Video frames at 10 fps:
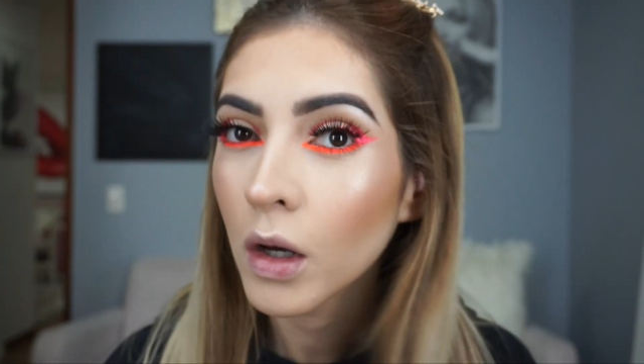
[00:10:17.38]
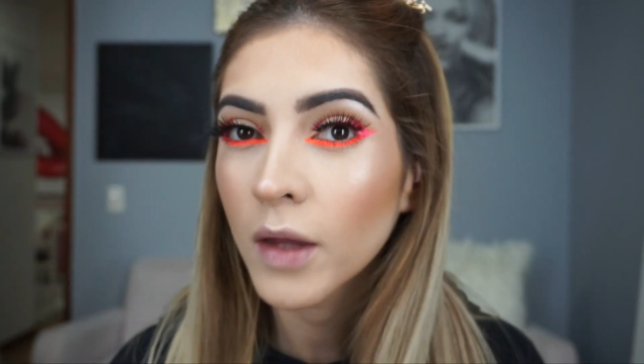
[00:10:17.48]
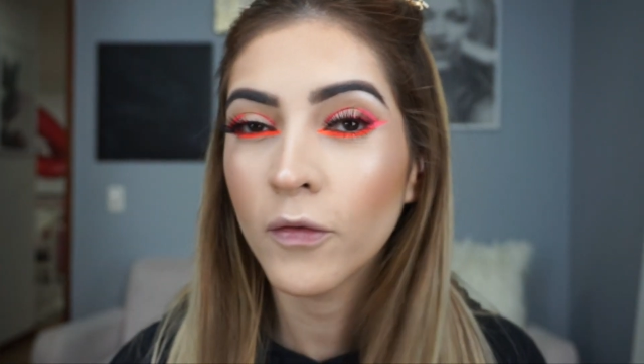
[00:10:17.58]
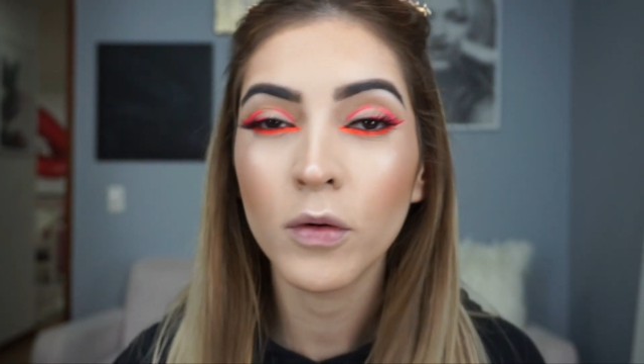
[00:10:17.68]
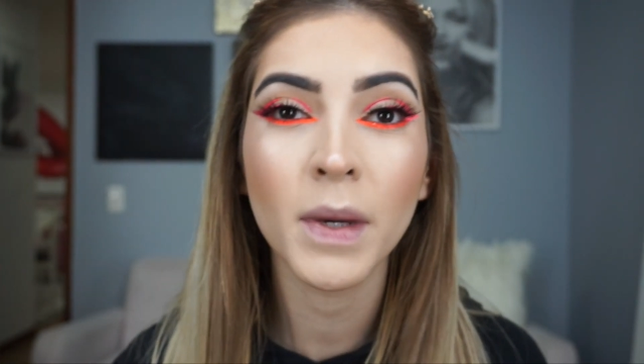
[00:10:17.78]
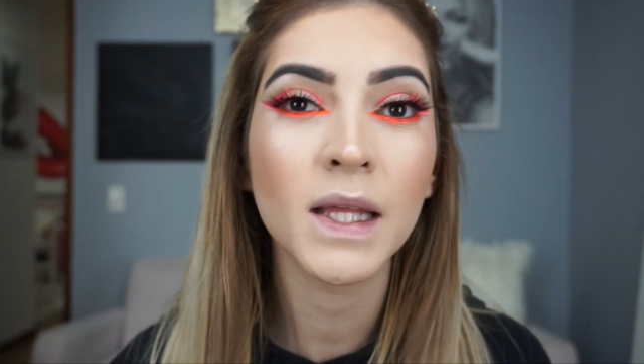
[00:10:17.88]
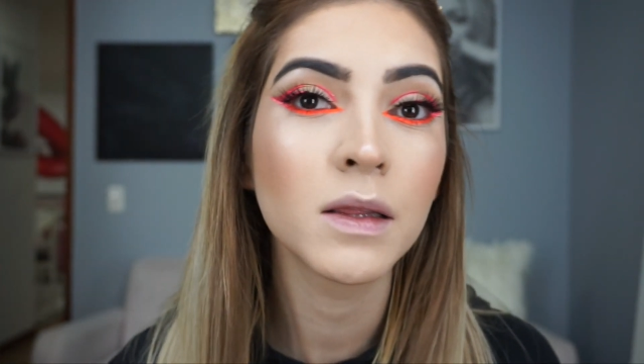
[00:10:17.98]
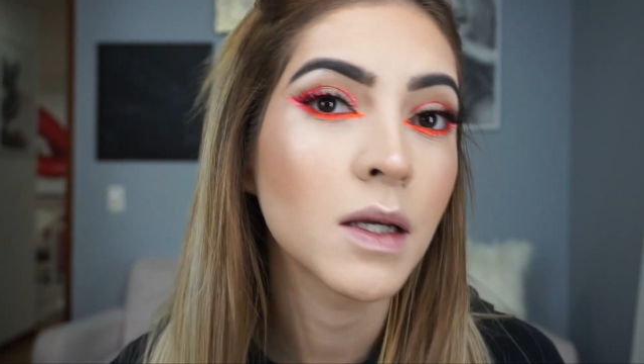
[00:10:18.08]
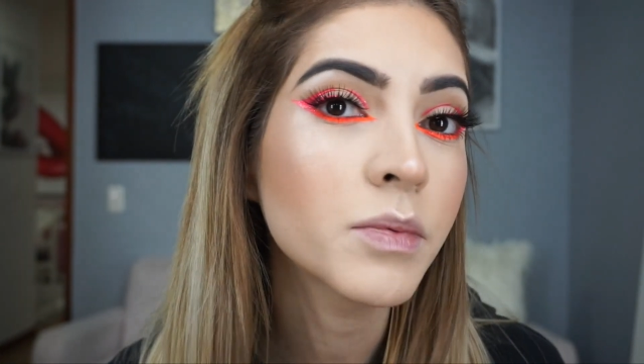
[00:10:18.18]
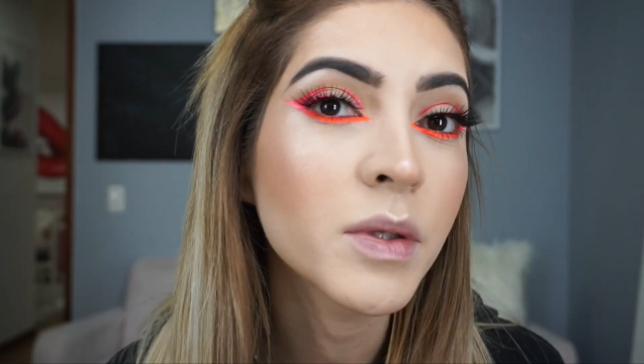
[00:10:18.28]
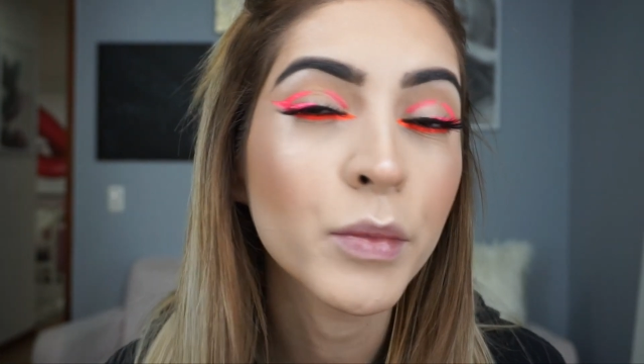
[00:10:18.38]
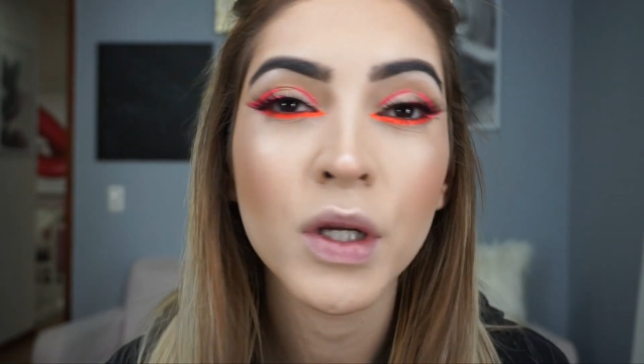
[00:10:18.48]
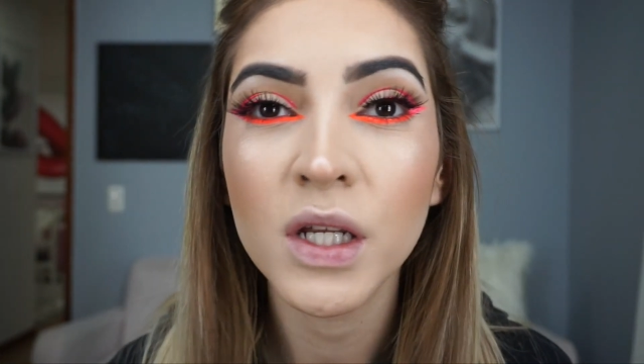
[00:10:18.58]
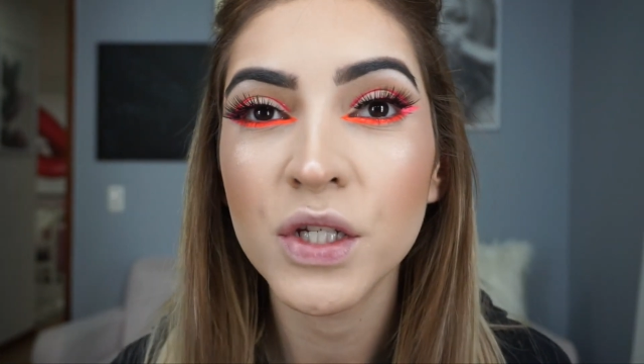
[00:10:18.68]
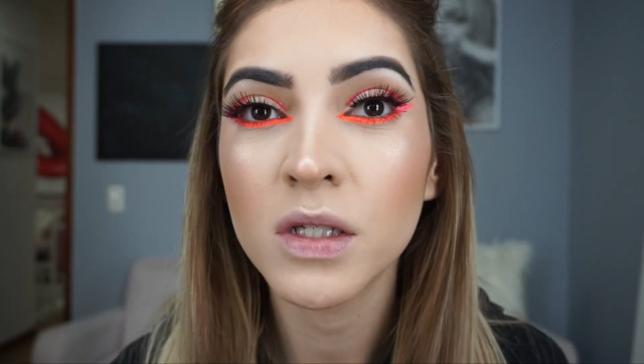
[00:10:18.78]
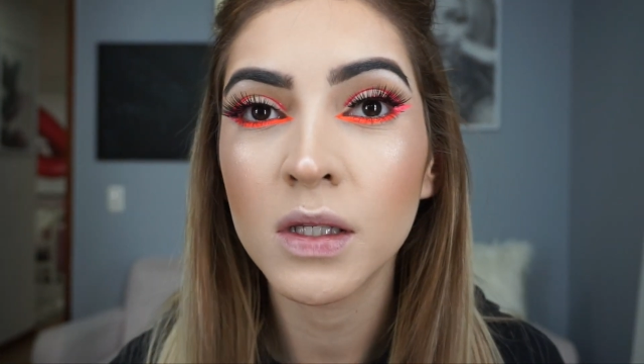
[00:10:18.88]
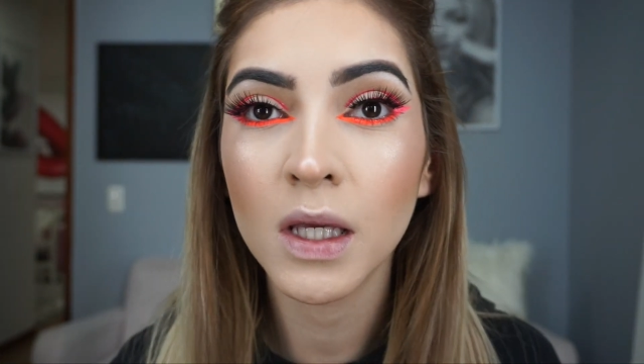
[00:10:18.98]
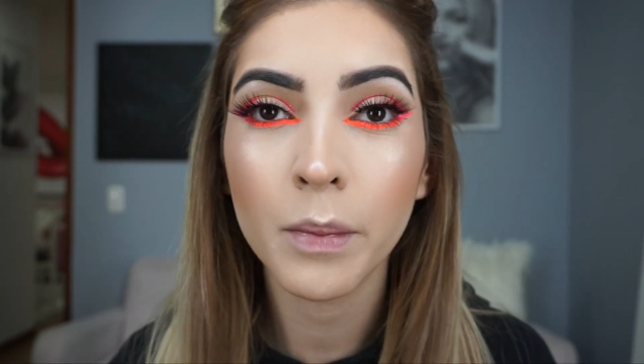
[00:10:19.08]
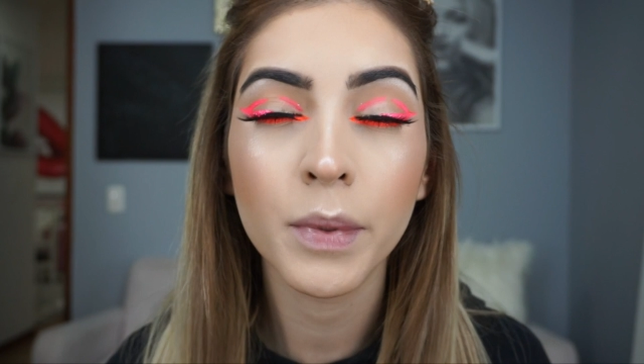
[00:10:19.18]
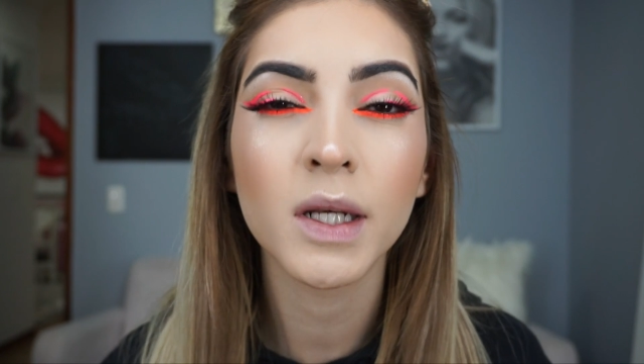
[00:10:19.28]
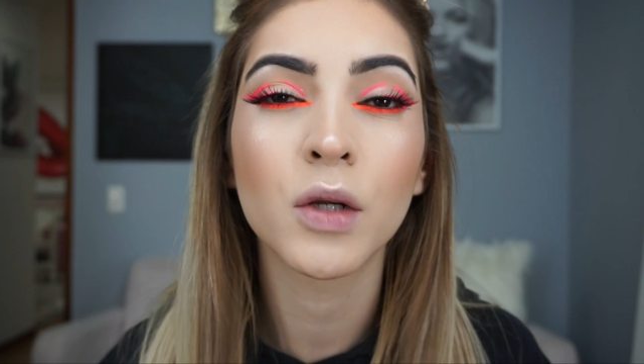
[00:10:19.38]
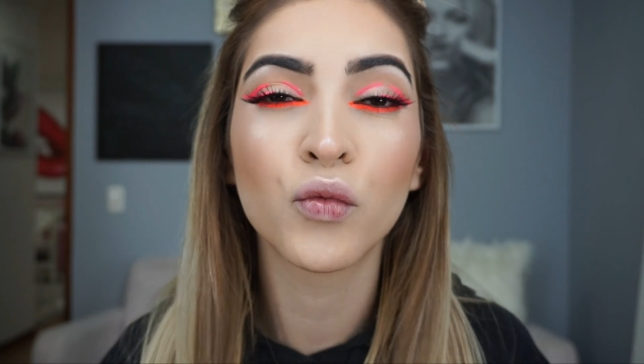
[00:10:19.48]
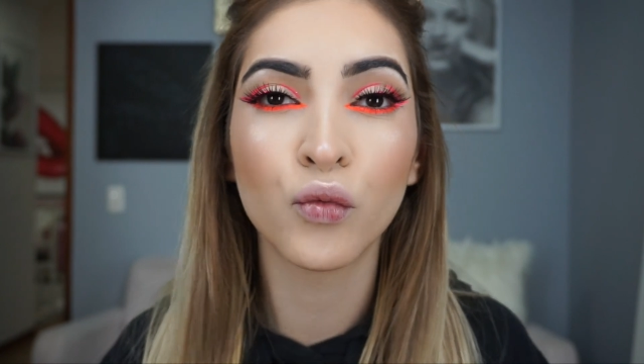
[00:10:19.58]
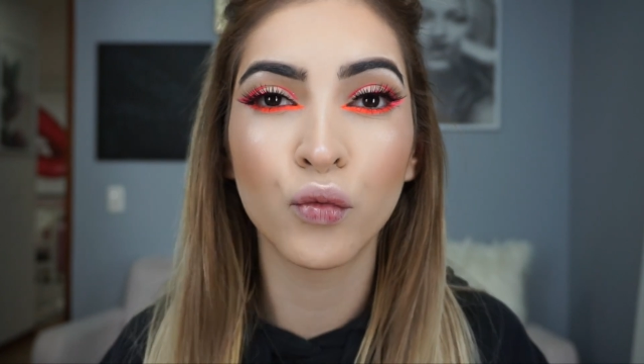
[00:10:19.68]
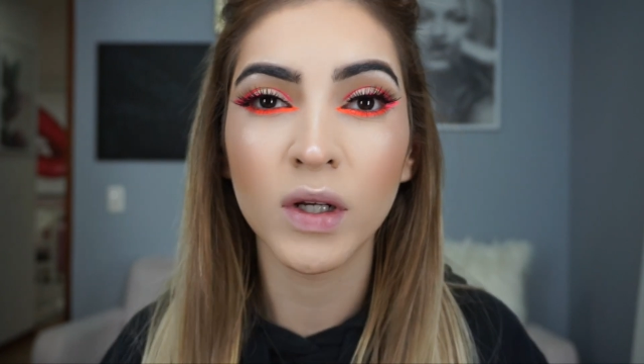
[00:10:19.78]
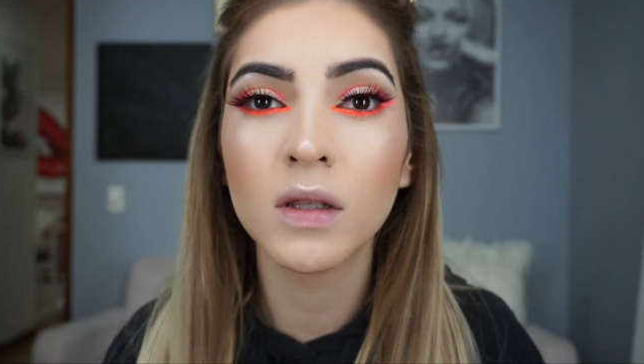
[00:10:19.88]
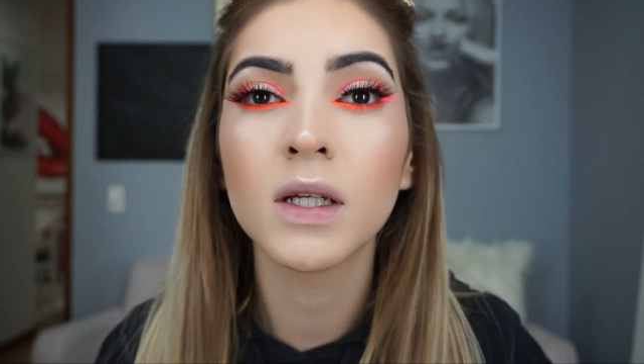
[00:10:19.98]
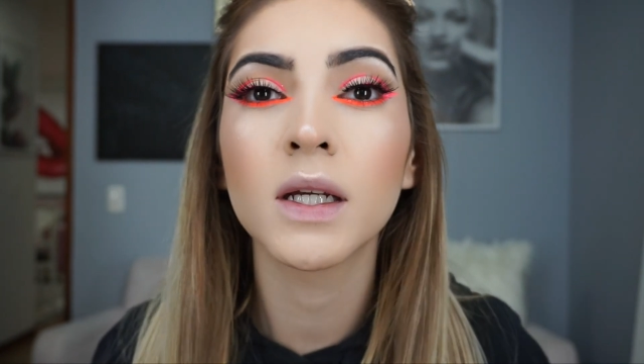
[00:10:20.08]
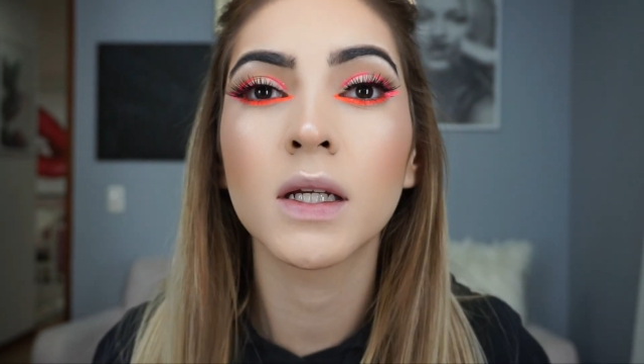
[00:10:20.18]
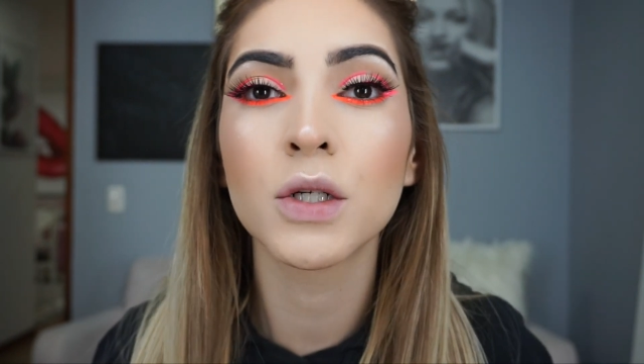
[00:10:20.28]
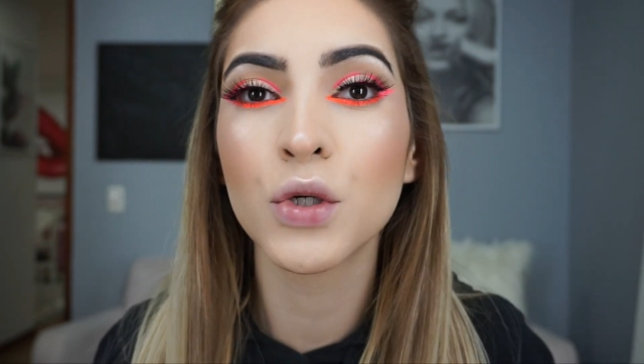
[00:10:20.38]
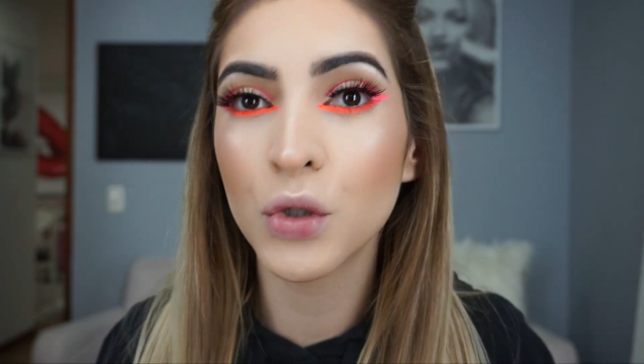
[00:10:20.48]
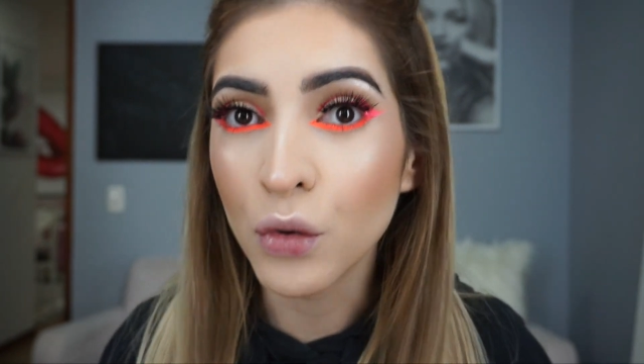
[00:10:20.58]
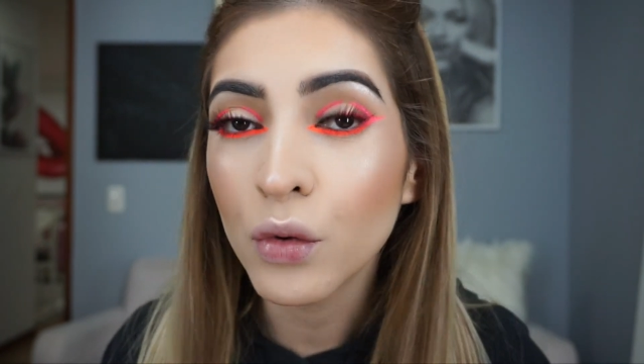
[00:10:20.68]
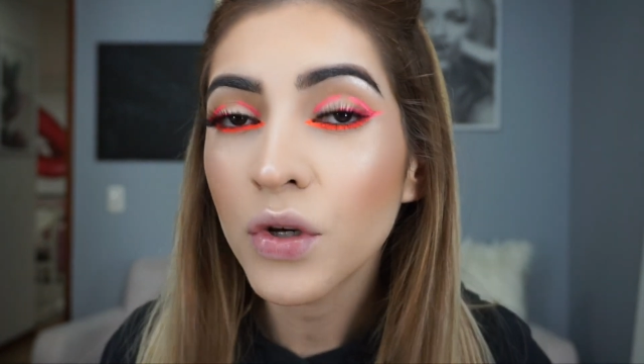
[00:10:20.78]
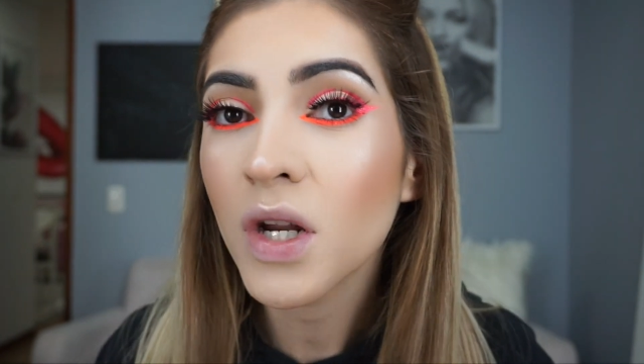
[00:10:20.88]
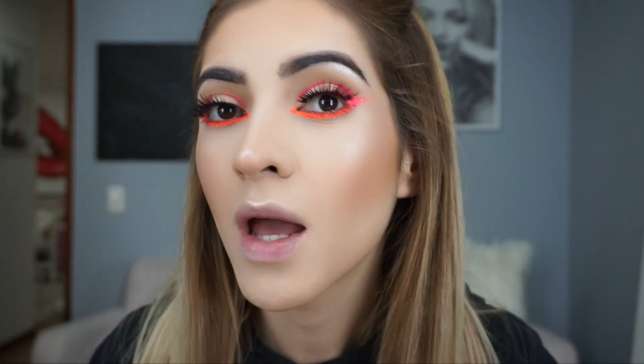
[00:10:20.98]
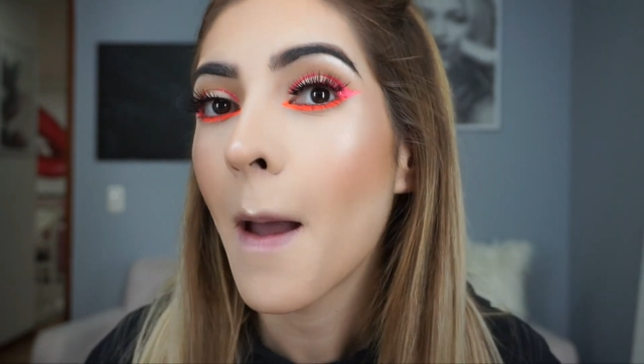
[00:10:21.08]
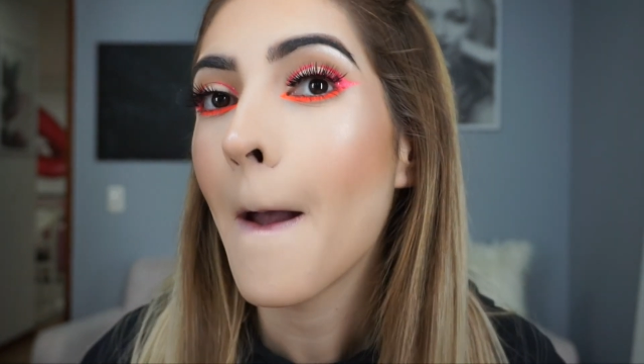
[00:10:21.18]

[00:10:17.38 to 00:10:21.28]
Okay, for my lips, I'm gonna just keep it really nude,